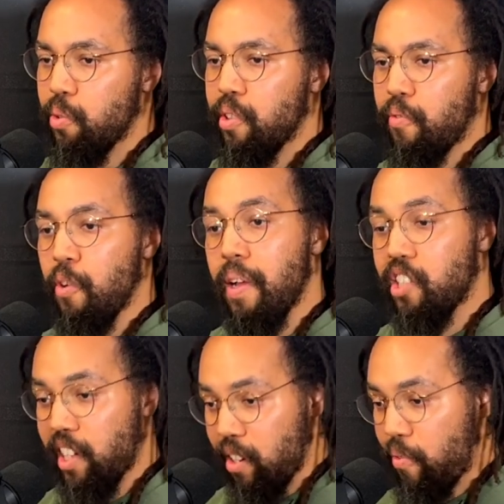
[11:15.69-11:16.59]
shooting the film,
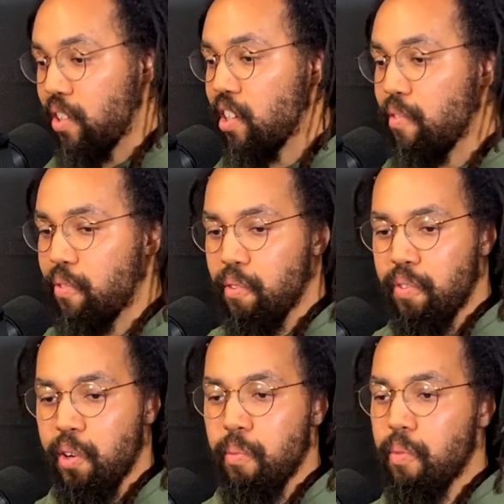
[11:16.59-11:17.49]
managed to get the funding in for the
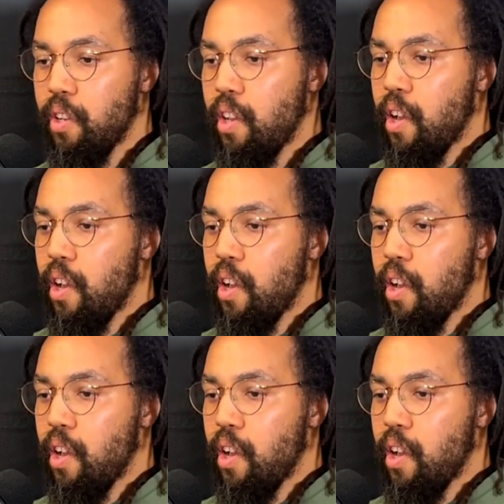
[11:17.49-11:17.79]
film,